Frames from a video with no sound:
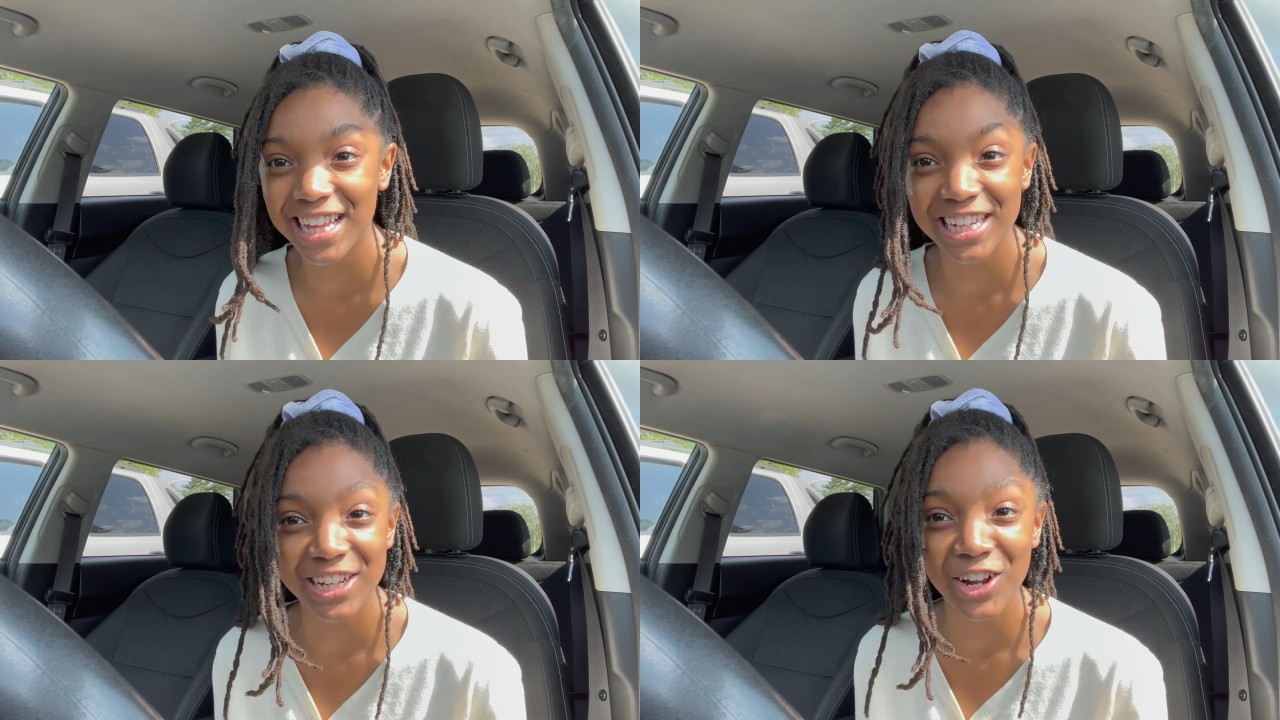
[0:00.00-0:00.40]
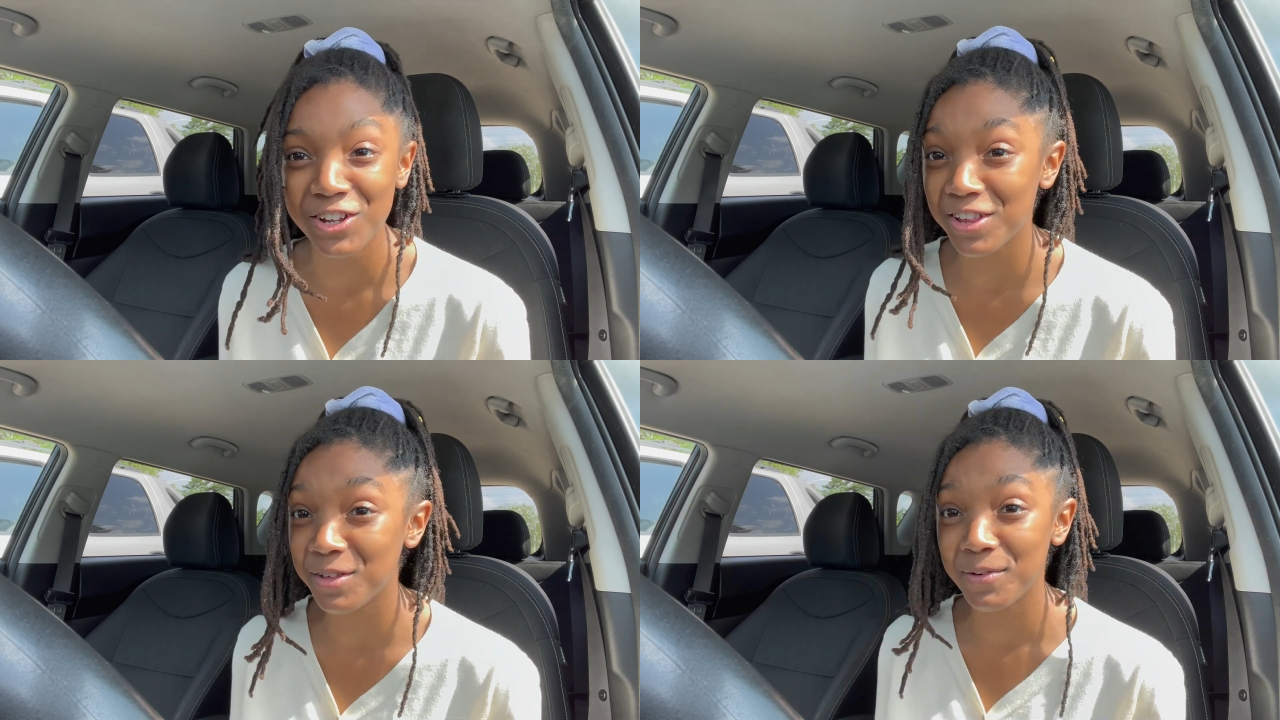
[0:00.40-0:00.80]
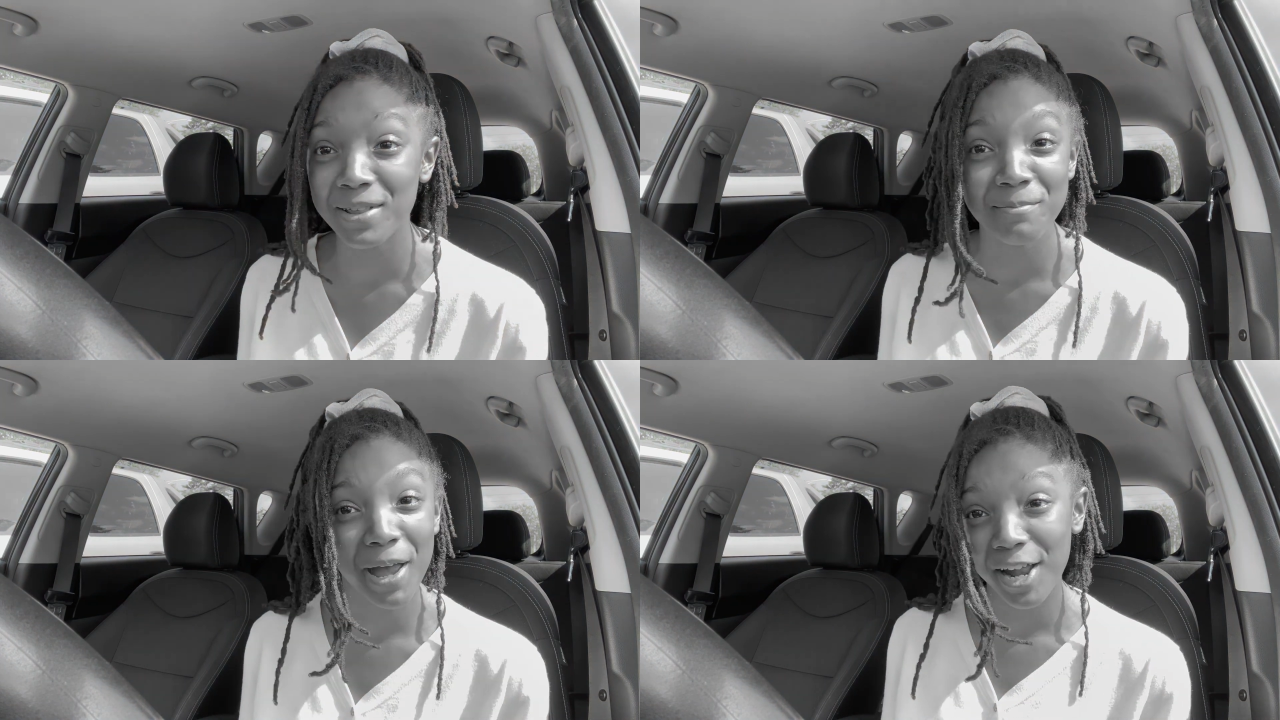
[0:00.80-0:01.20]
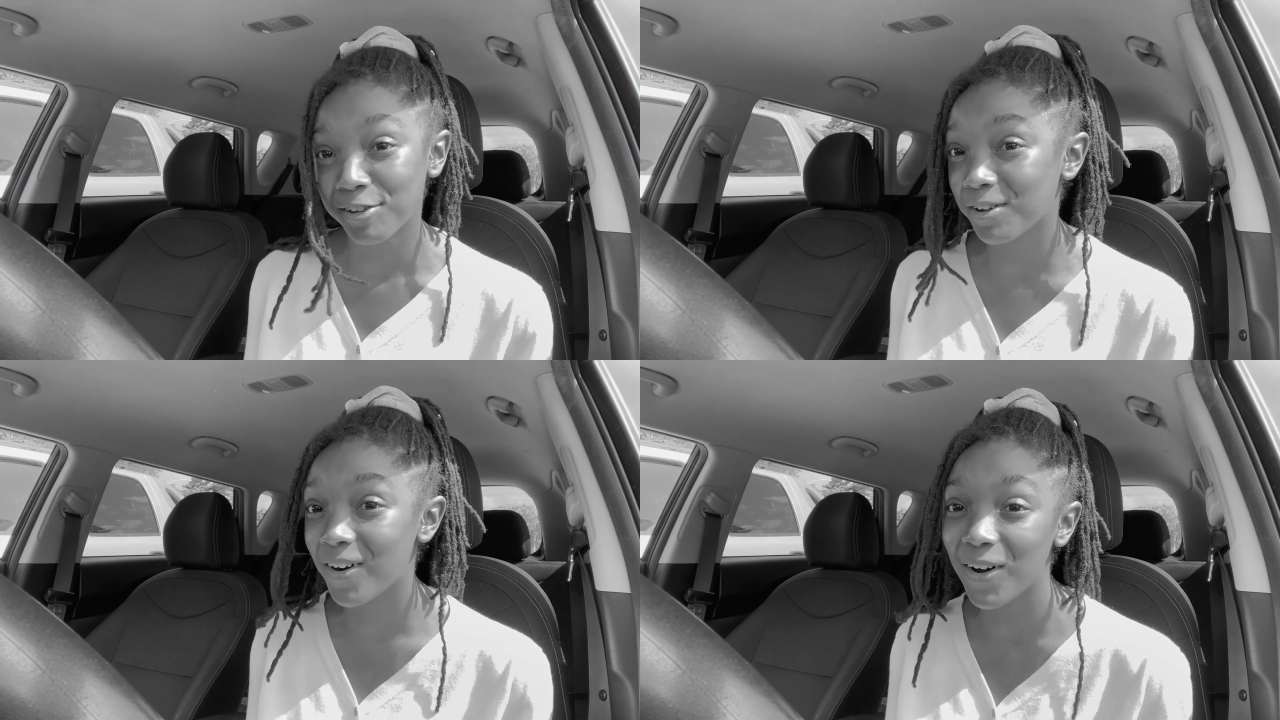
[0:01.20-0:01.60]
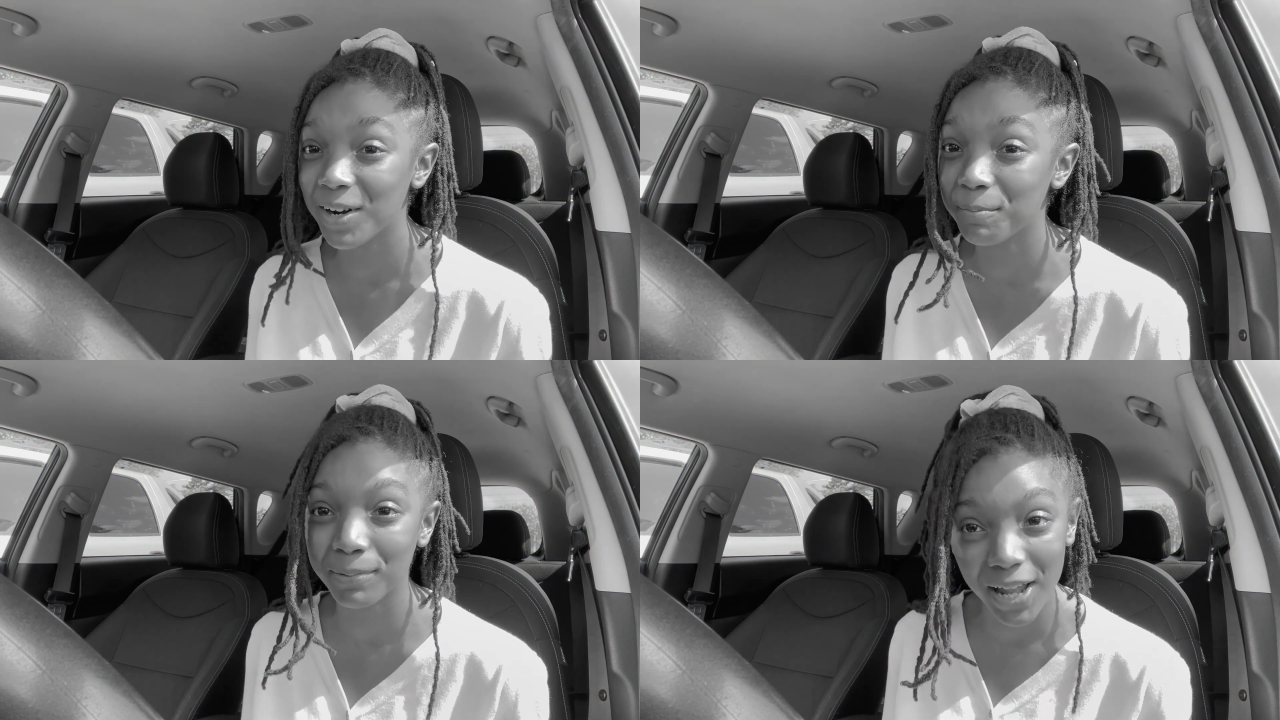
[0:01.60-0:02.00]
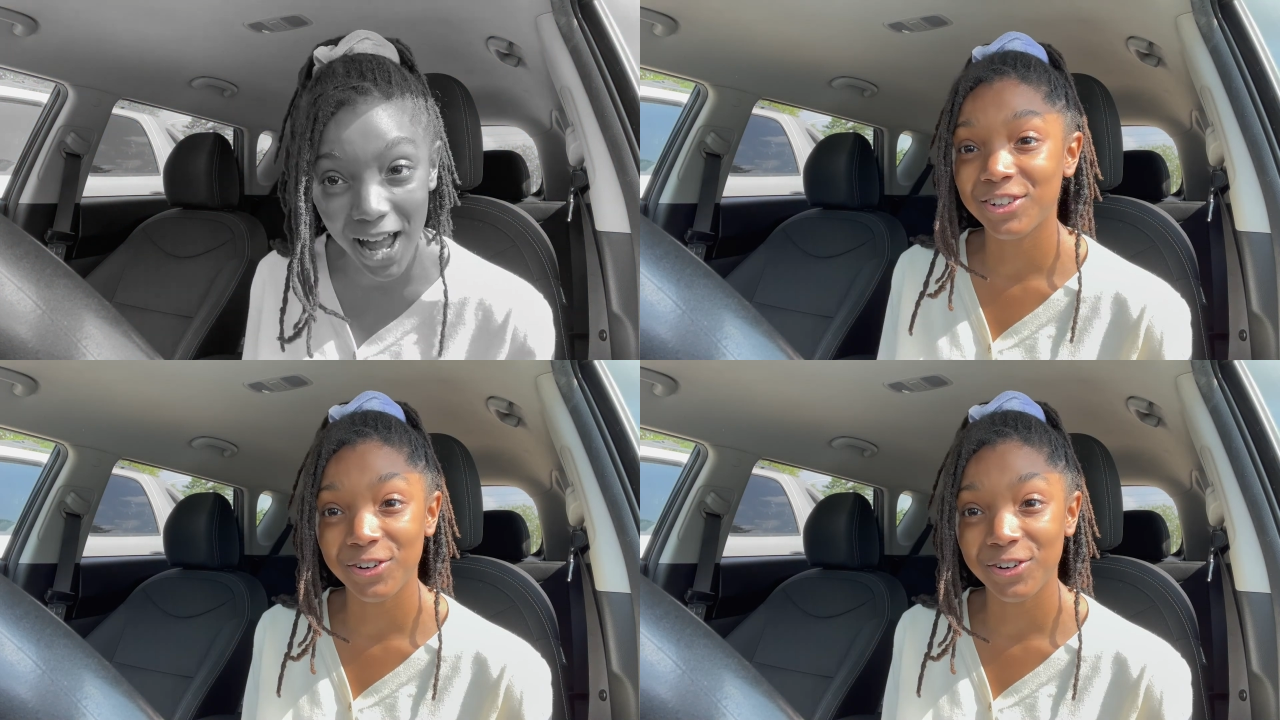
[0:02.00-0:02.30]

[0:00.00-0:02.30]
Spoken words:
Like, her sister was the baddest girl on the block.